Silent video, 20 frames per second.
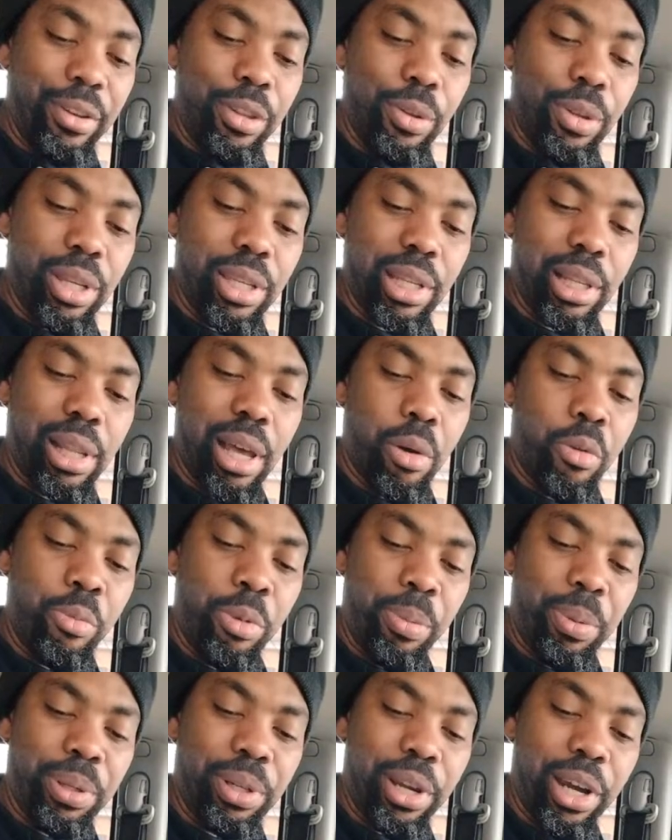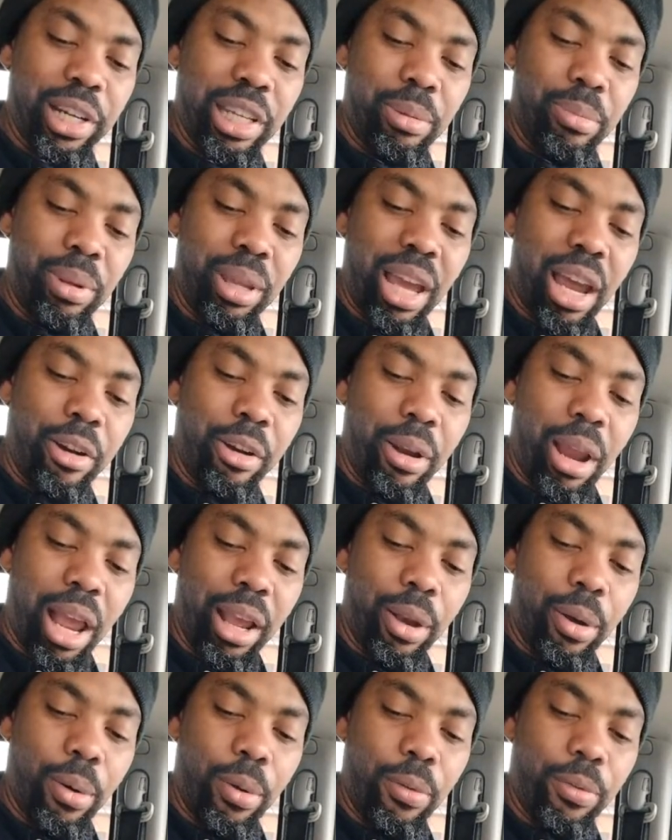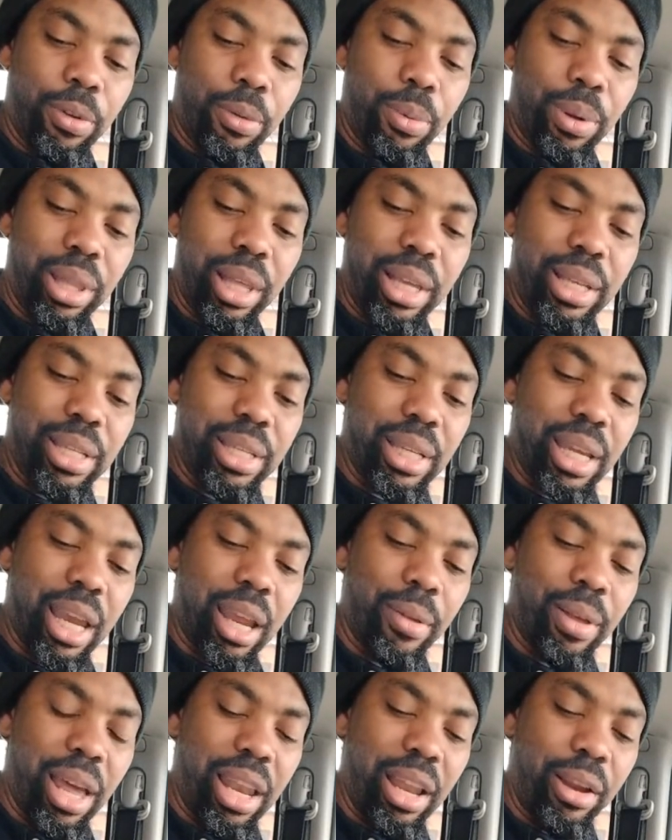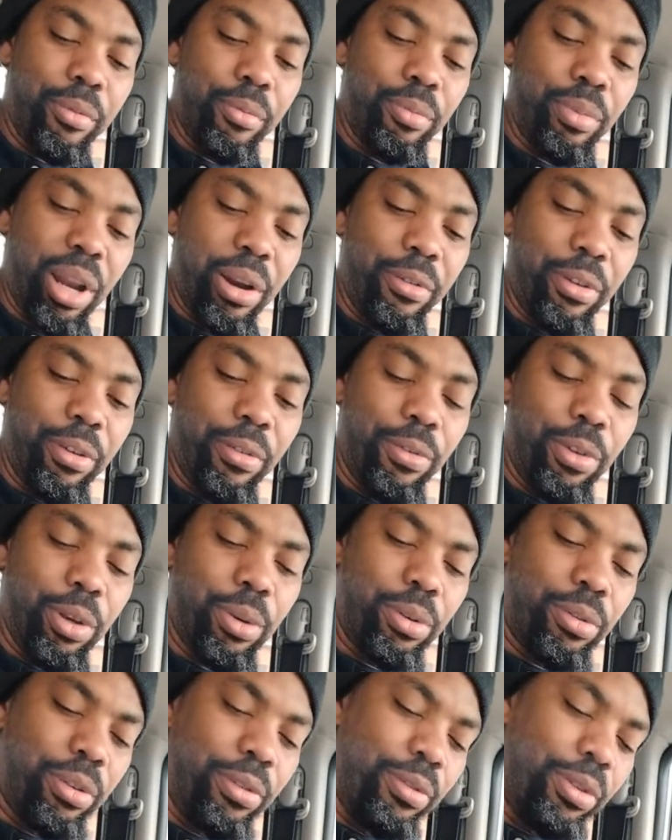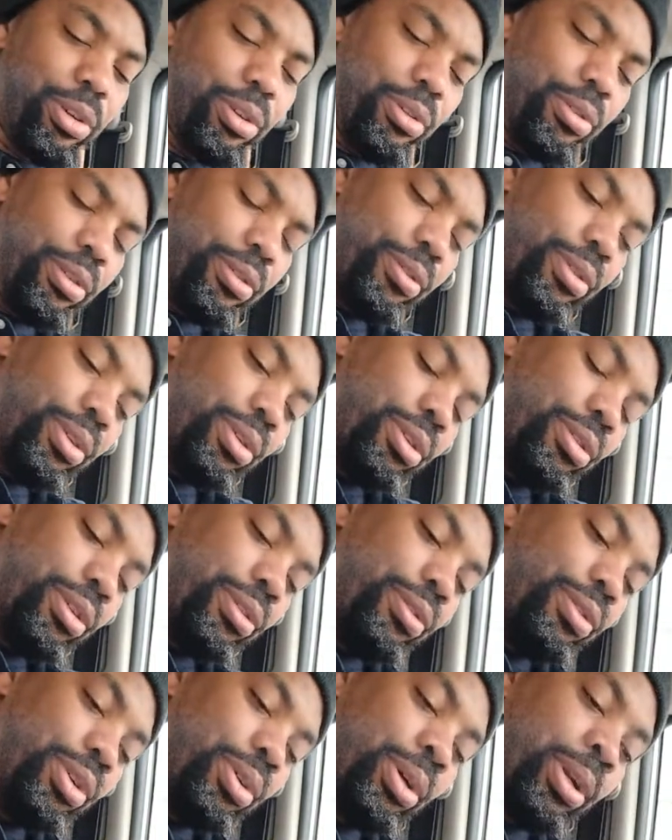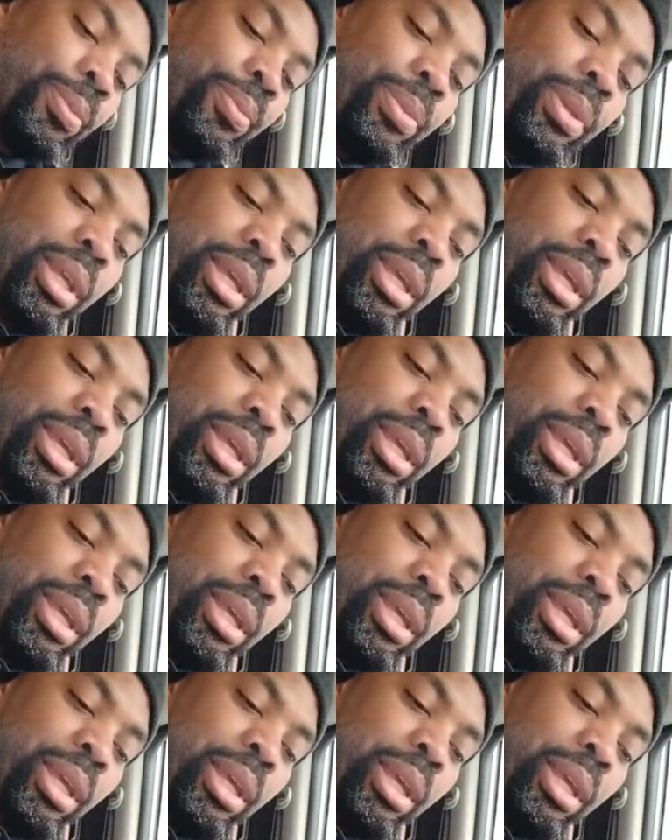do this a lot when people talk to me. I go over what they say, and I review it.